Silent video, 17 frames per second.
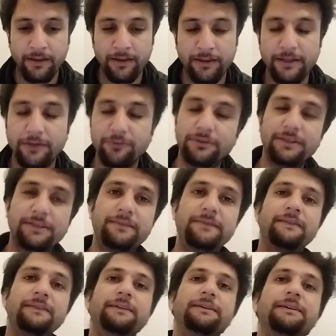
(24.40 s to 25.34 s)
Now
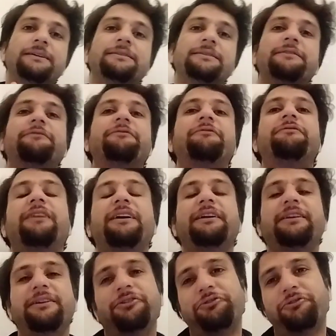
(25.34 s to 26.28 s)
this is a
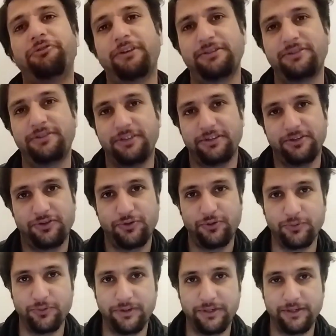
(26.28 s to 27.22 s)
very interesting
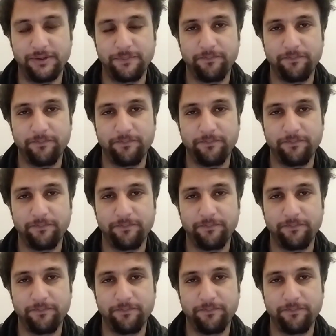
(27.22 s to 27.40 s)
story.